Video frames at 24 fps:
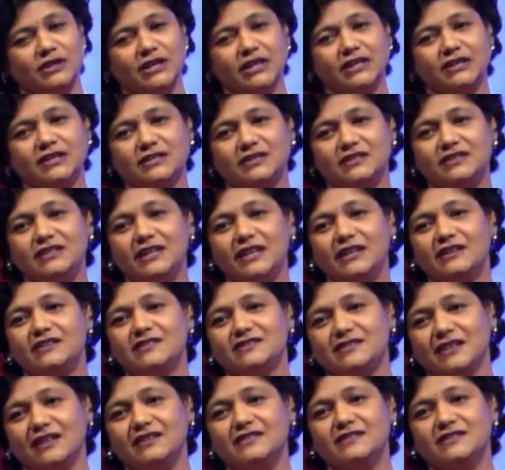get their
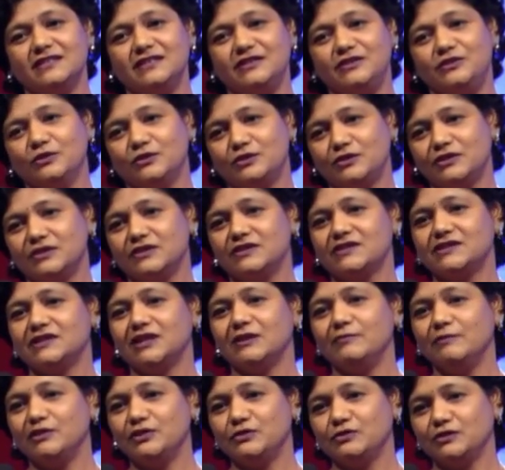sons and daughters
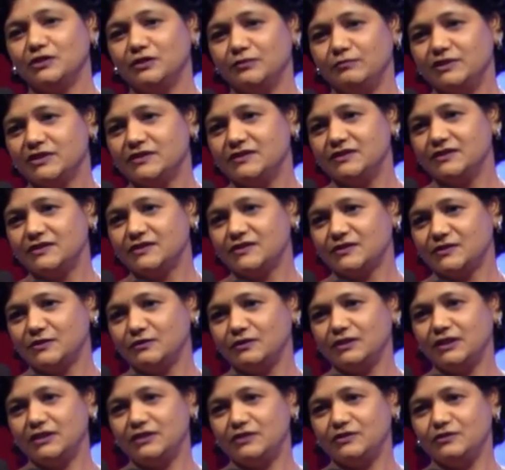come into the business
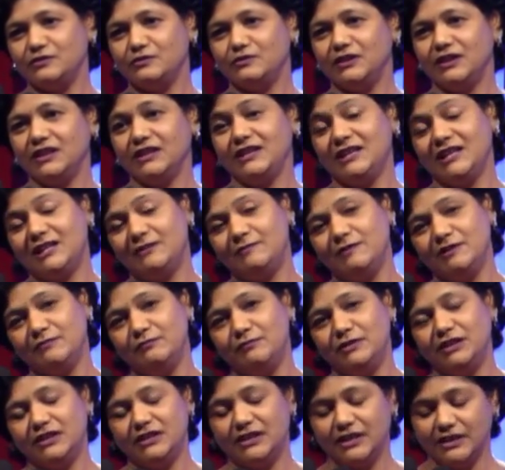so that, they can help them
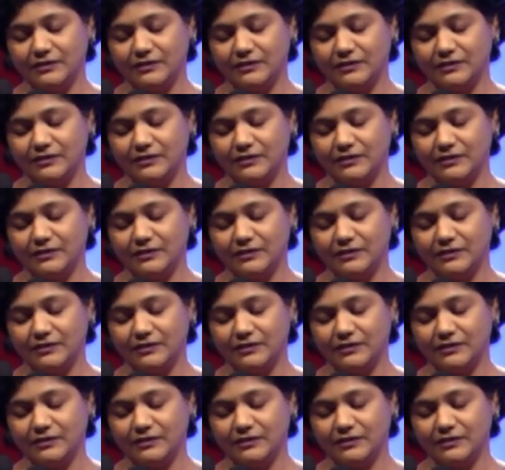build